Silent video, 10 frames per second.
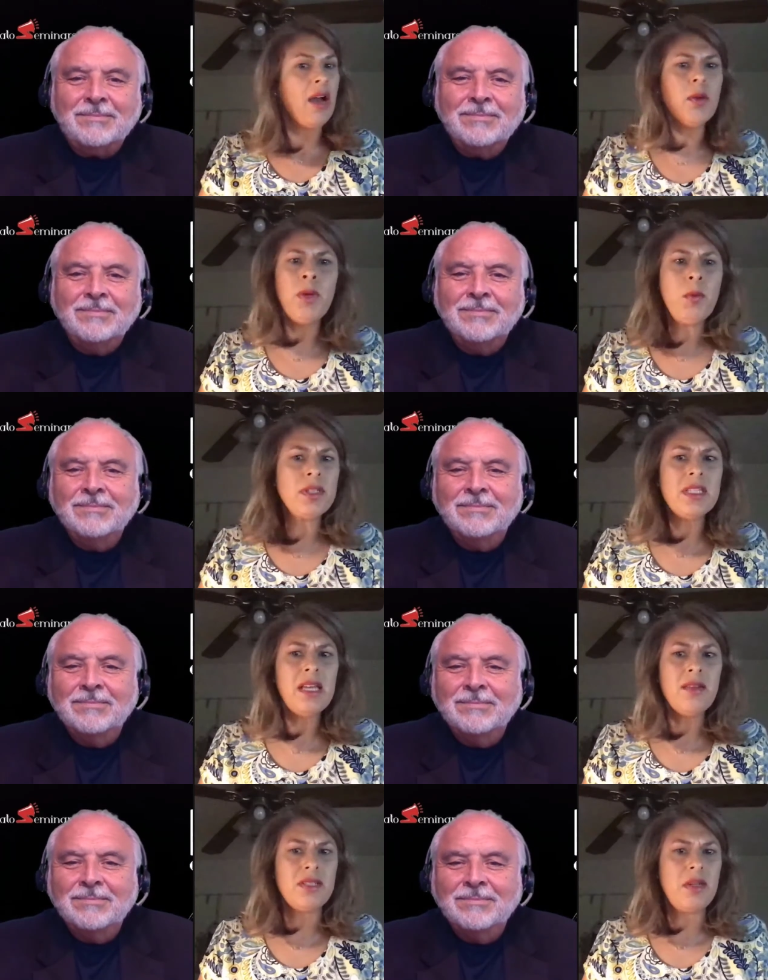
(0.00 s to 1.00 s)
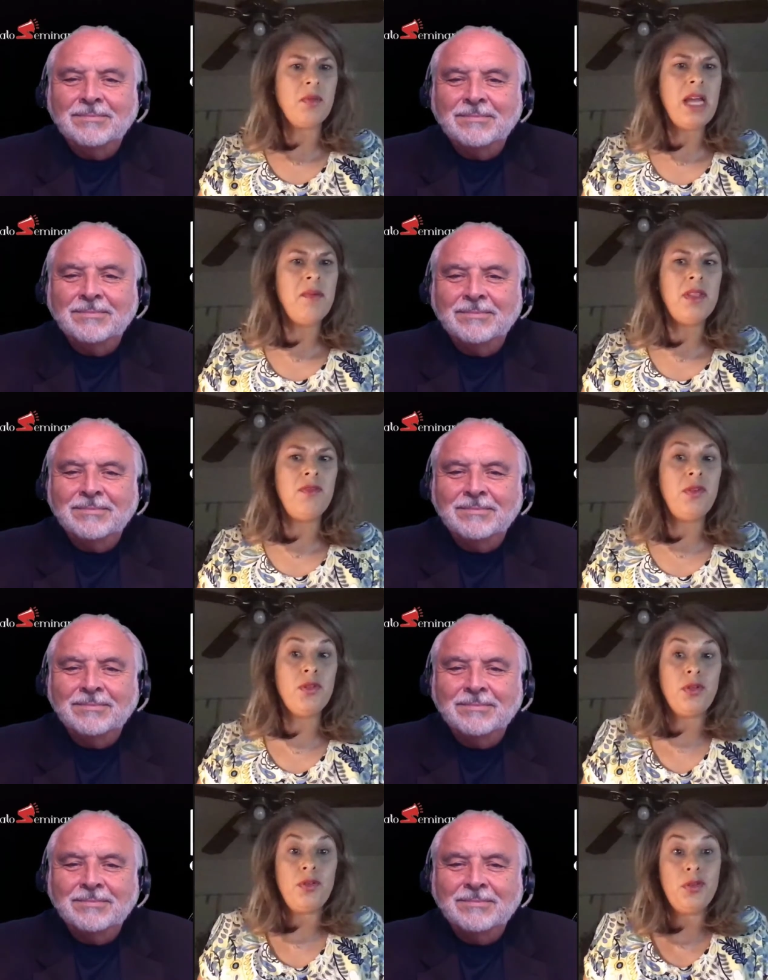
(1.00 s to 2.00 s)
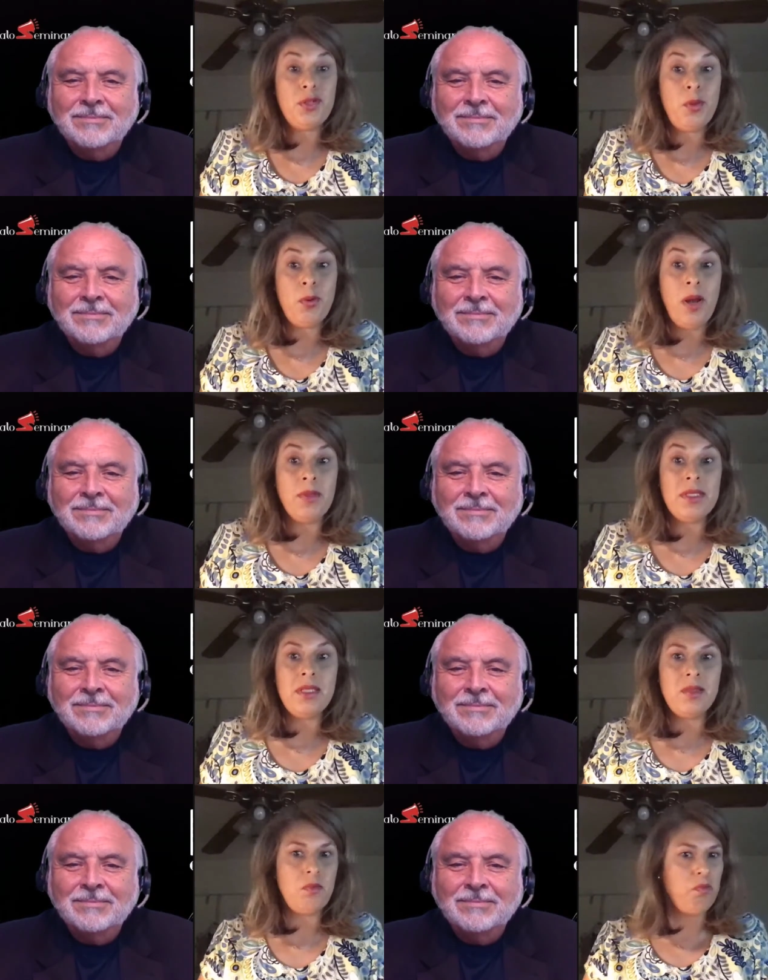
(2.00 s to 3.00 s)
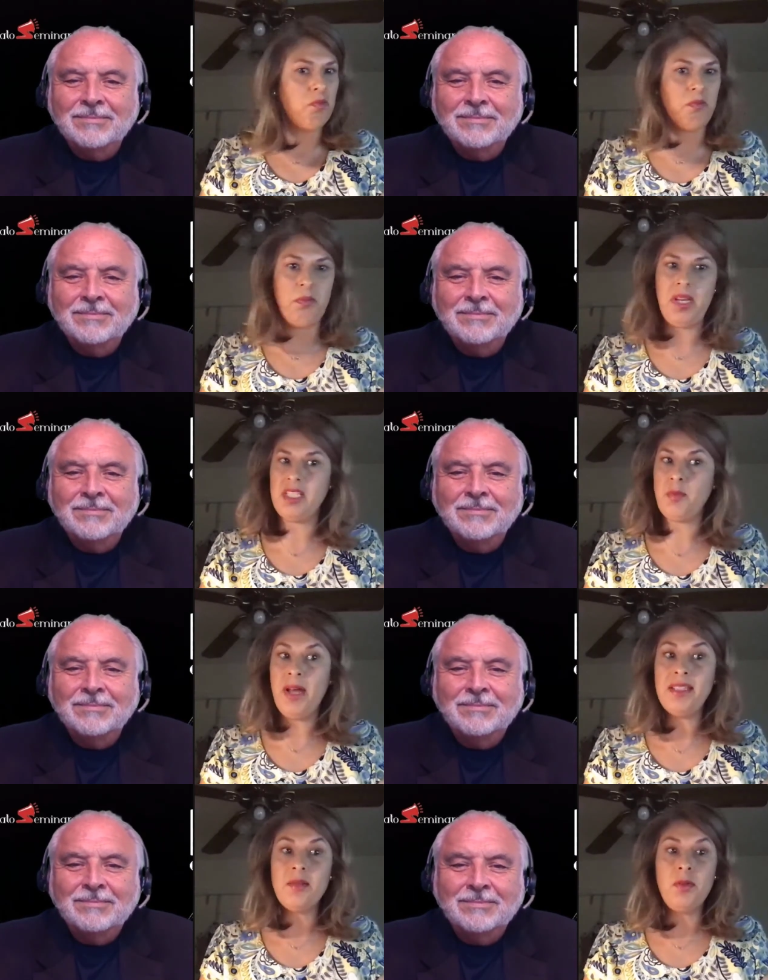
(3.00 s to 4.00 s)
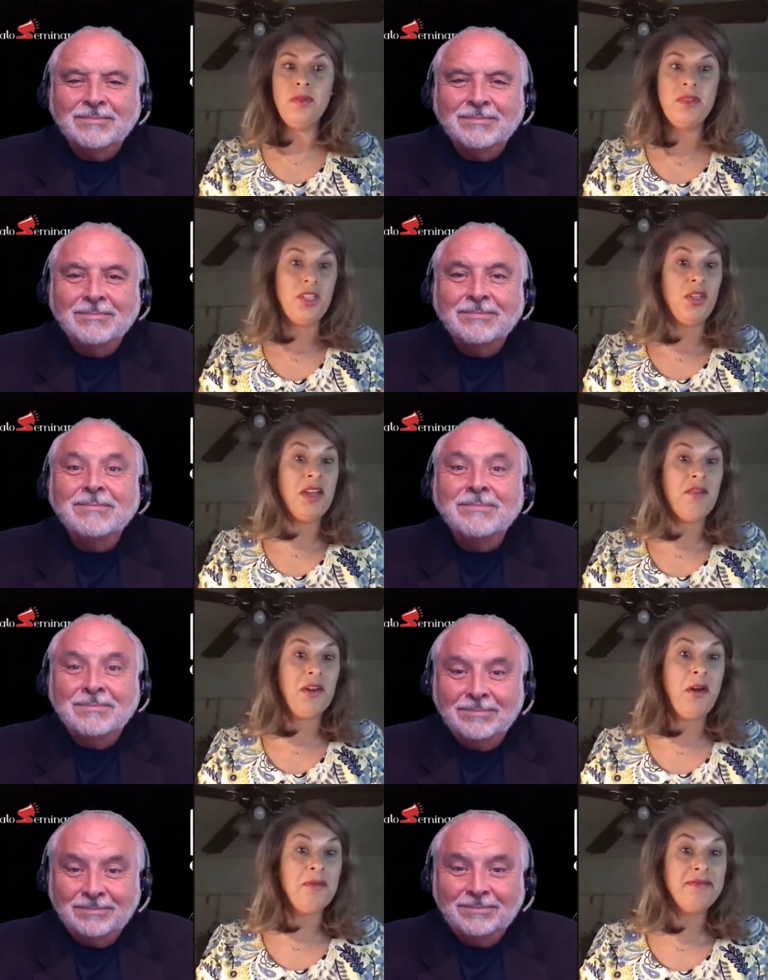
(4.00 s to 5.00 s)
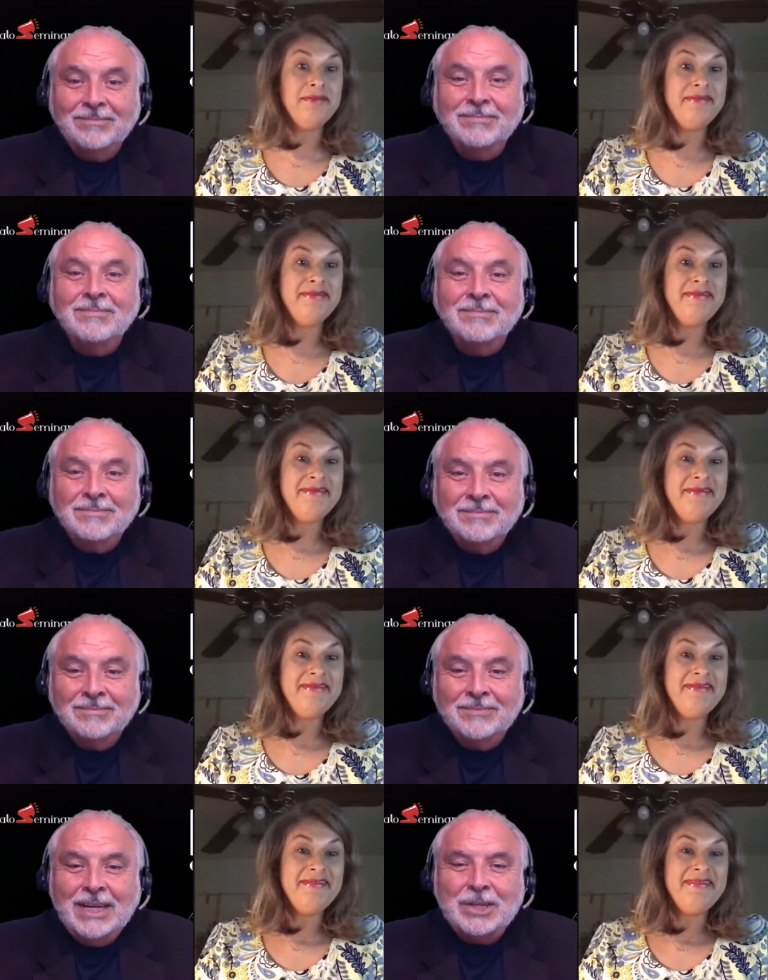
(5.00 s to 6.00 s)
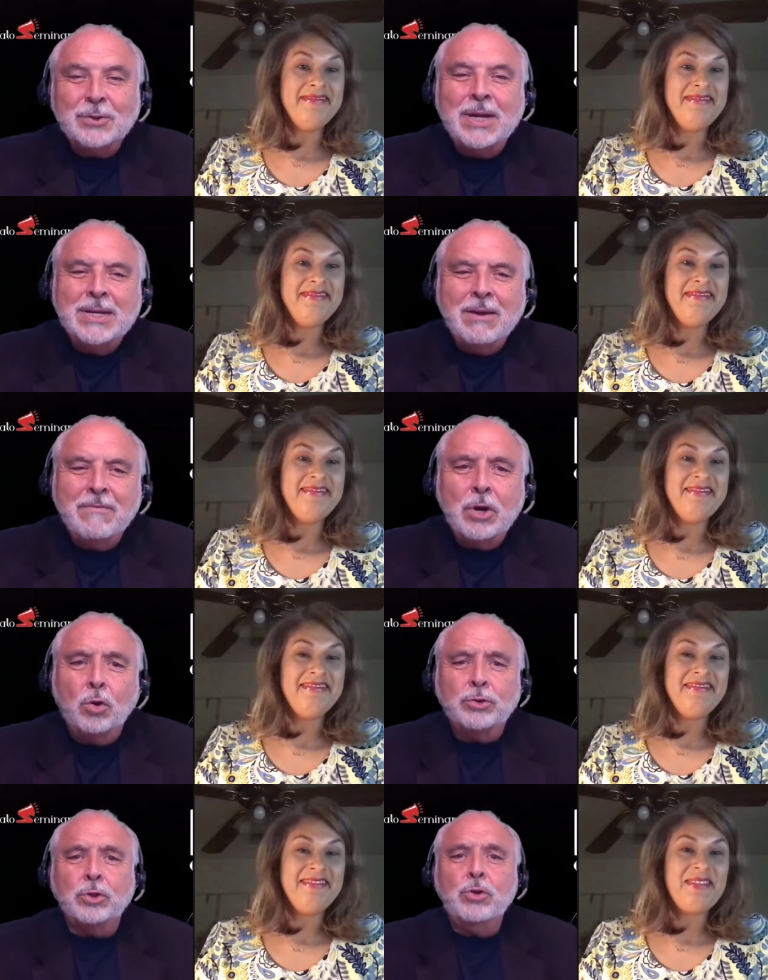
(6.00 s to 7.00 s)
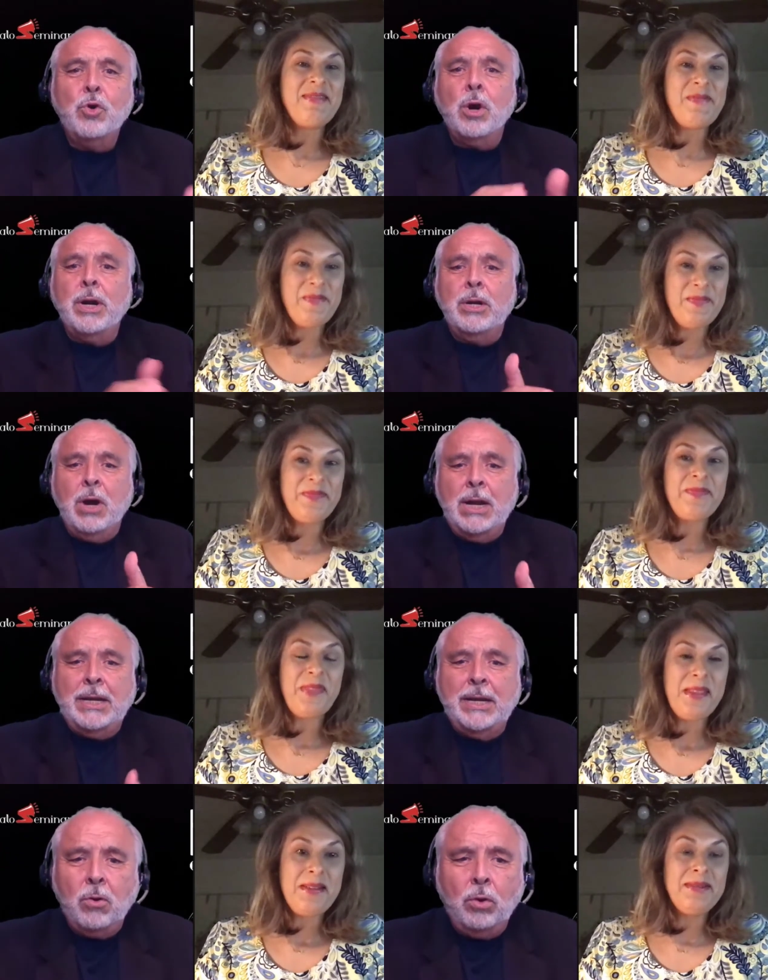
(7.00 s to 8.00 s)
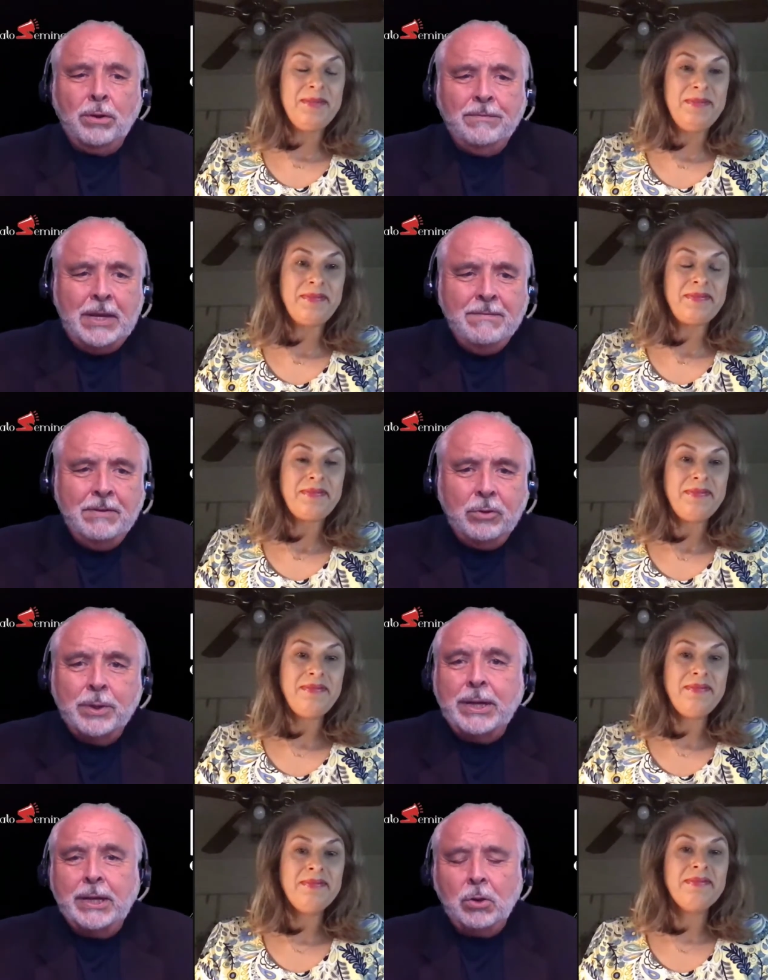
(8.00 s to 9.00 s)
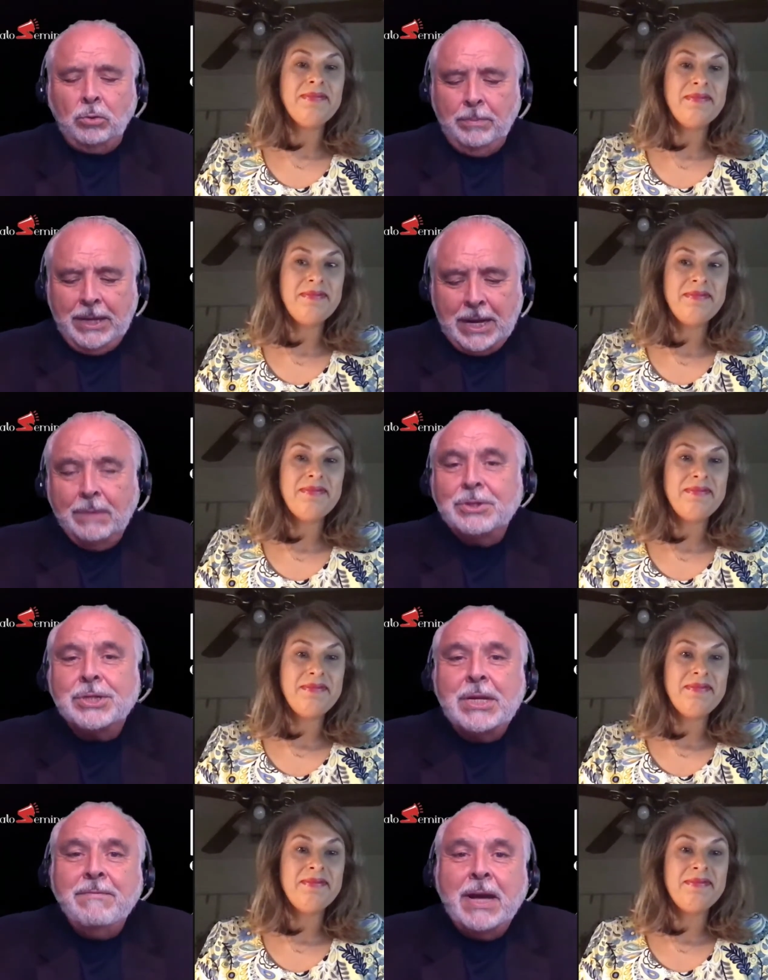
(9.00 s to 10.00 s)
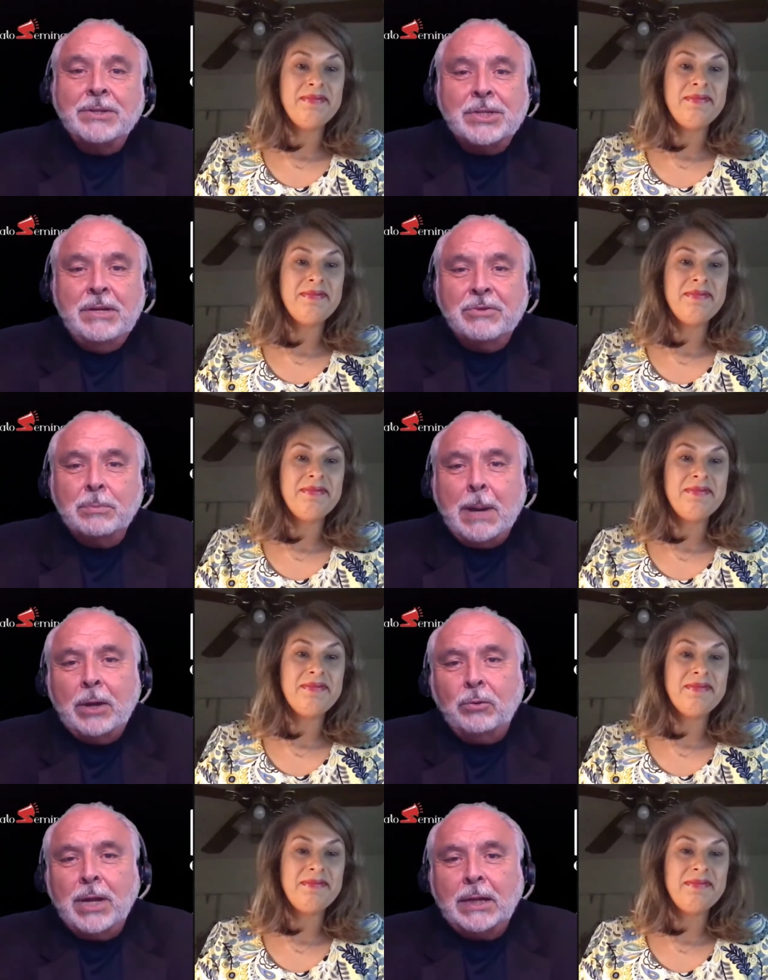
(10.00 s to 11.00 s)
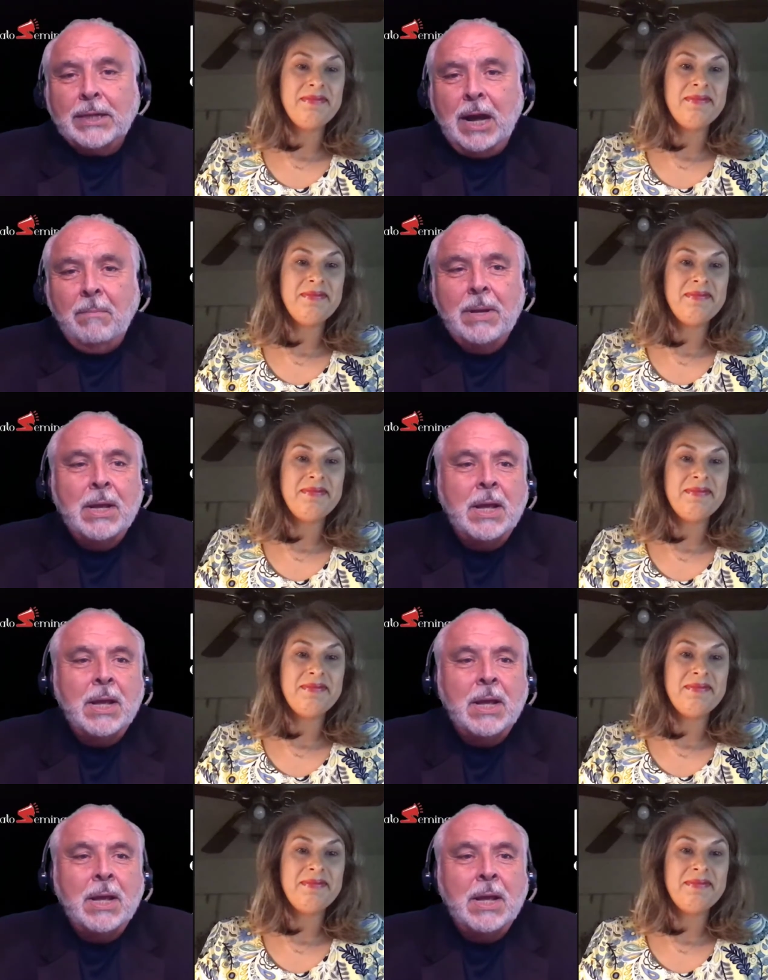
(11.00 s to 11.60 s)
Speaker 1: can we work together sometime in the future? There's no promises, but it's possible. You never know.
Speaker 2: That's right. You never know. So you already know how to get a hold of Eva. If you want to get a hold of me, I'm Steve at stevesapato.com.